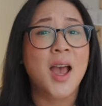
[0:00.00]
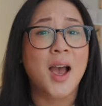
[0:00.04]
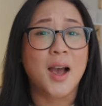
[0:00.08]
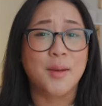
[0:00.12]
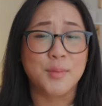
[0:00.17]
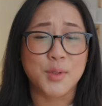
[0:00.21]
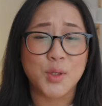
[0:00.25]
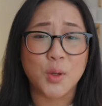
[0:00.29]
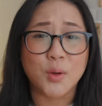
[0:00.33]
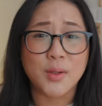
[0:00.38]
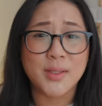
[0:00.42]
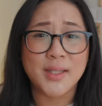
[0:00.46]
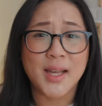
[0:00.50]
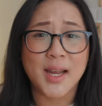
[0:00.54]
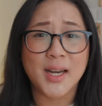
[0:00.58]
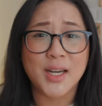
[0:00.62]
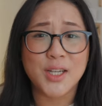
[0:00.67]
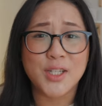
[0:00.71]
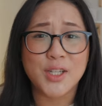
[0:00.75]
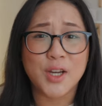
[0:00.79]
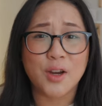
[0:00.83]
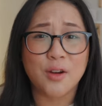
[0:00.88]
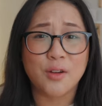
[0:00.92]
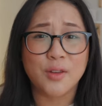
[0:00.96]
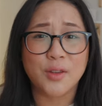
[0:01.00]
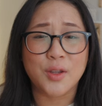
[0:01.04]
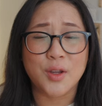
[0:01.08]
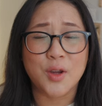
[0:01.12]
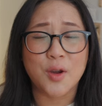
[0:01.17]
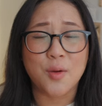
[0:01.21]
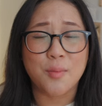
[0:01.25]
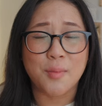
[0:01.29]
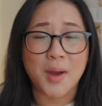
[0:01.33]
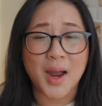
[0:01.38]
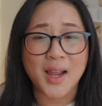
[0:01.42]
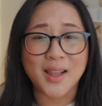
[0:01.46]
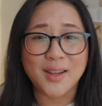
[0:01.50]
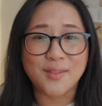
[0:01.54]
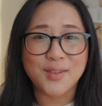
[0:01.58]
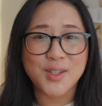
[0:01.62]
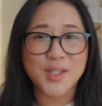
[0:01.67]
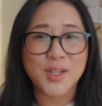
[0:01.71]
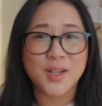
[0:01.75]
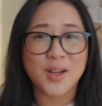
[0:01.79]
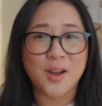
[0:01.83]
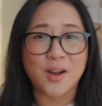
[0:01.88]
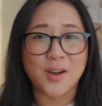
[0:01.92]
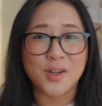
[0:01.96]
I'm so excited to share with you my life as
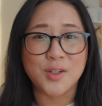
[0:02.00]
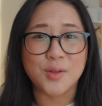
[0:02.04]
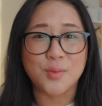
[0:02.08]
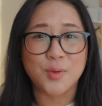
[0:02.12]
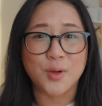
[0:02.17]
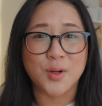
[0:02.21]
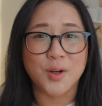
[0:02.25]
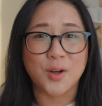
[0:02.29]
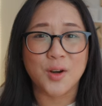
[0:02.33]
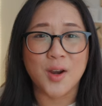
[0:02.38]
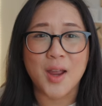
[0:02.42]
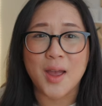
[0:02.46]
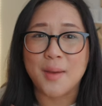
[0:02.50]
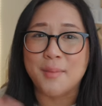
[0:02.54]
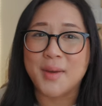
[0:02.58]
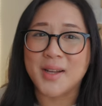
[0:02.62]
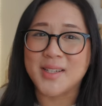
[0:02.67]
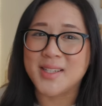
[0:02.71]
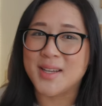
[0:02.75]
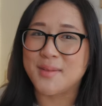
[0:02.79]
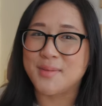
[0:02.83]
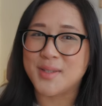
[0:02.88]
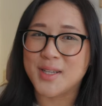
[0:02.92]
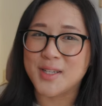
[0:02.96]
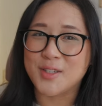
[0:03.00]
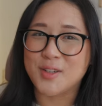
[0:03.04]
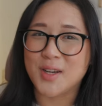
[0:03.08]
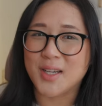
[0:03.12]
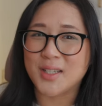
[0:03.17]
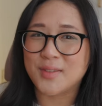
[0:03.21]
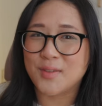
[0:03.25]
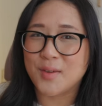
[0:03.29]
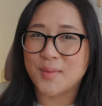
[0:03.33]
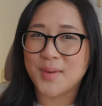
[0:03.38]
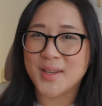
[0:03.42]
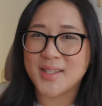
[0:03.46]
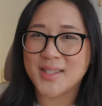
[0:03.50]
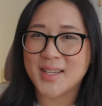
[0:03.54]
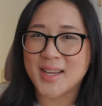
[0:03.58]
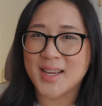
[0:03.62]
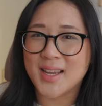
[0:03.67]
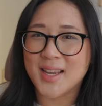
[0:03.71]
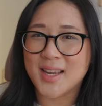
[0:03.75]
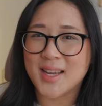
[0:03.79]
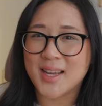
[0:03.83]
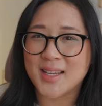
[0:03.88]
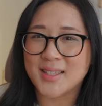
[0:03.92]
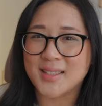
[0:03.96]
an entrepreneur and my tips and tricks for
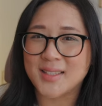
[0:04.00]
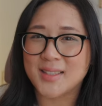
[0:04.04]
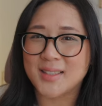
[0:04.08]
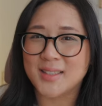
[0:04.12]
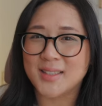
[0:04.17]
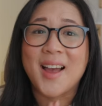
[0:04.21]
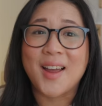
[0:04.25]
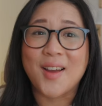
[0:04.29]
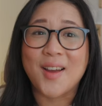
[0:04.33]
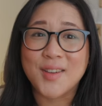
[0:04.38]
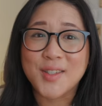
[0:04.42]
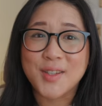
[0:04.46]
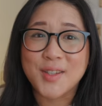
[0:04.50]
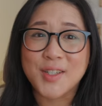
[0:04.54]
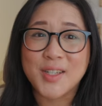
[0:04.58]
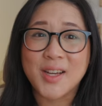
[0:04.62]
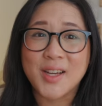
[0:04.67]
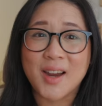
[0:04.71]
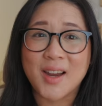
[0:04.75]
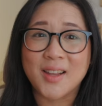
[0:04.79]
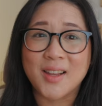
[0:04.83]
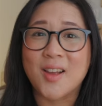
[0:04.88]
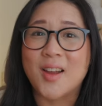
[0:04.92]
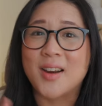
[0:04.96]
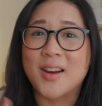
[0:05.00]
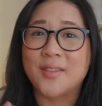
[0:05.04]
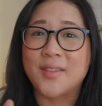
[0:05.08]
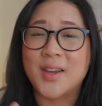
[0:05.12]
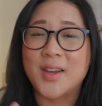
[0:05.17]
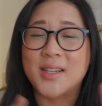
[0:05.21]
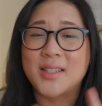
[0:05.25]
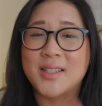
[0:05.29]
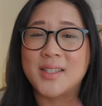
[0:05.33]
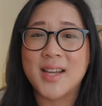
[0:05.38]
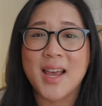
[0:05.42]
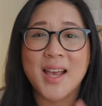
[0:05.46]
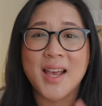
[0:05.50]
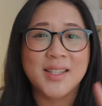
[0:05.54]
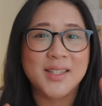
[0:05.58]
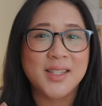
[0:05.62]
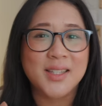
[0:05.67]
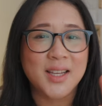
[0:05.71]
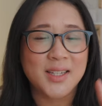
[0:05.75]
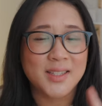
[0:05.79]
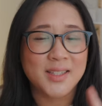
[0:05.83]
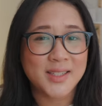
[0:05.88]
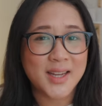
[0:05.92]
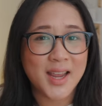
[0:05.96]
business. I also share a lot of desk,
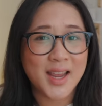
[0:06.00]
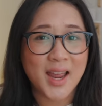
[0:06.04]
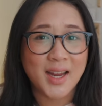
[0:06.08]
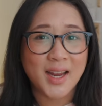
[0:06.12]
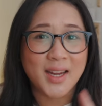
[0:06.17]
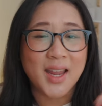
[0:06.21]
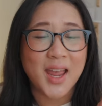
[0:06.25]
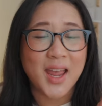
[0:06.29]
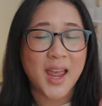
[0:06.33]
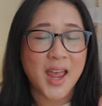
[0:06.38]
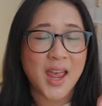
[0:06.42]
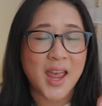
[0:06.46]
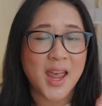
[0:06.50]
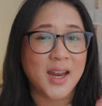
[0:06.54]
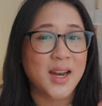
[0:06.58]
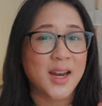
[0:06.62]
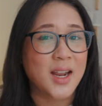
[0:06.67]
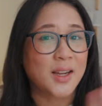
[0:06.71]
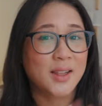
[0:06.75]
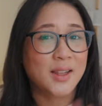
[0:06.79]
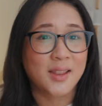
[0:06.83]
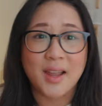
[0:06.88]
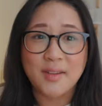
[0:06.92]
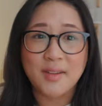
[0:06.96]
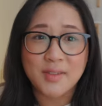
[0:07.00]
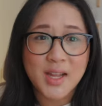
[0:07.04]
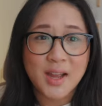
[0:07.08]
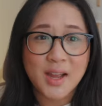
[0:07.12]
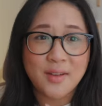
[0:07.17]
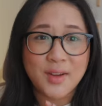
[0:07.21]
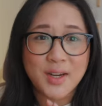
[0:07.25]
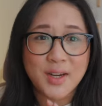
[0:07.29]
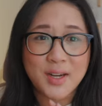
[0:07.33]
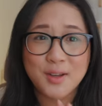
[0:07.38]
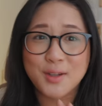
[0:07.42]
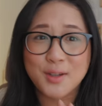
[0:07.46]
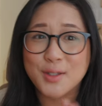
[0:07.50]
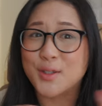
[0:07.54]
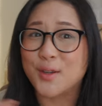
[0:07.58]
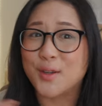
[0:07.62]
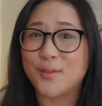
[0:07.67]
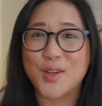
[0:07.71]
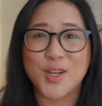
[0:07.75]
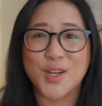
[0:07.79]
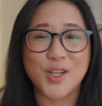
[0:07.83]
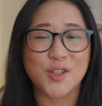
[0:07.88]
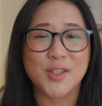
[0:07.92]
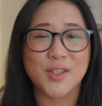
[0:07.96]
tech, and lifestyle videos. So if
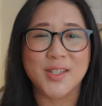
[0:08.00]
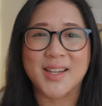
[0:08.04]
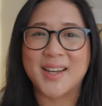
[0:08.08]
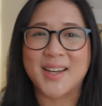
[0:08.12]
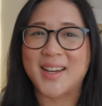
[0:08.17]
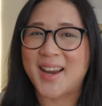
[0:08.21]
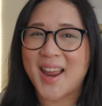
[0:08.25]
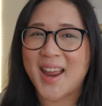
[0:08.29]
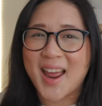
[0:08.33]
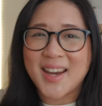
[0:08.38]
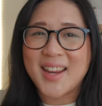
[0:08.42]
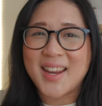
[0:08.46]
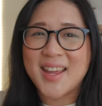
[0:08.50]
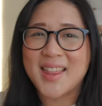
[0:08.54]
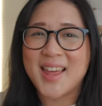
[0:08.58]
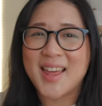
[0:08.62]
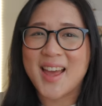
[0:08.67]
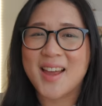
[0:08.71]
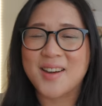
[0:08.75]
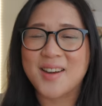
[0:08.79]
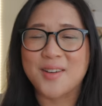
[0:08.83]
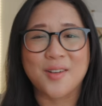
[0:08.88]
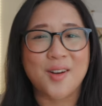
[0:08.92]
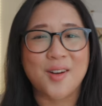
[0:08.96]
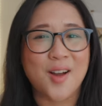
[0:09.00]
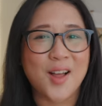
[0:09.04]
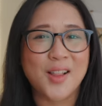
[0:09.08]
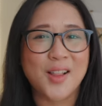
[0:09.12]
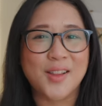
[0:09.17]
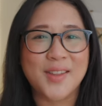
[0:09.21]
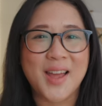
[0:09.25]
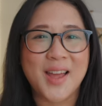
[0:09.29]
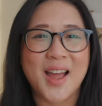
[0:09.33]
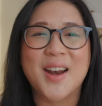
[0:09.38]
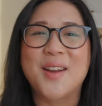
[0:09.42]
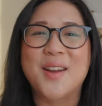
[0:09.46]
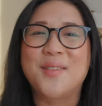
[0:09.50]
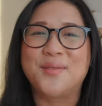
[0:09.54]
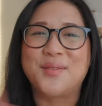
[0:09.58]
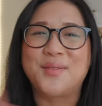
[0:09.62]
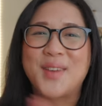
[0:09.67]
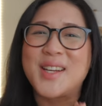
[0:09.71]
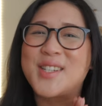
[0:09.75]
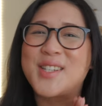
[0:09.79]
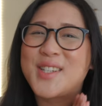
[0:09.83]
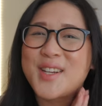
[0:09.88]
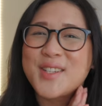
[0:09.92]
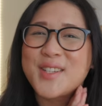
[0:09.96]
you're interested in any of that or all of that,
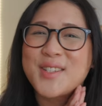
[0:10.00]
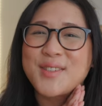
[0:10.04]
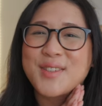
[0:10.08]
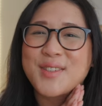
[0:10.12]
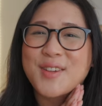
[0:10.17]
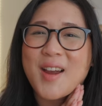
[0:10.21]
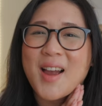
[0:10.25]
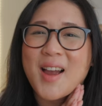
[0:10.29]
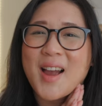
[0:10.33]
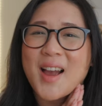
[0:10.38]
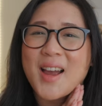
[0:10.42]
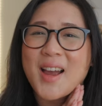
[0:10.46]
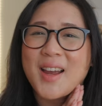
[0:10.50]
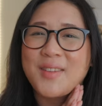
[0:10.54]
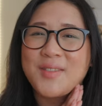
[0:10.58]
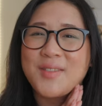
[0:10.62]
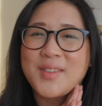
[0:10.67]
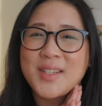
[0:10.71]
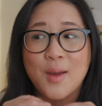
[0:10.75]
make sure you're subscribed.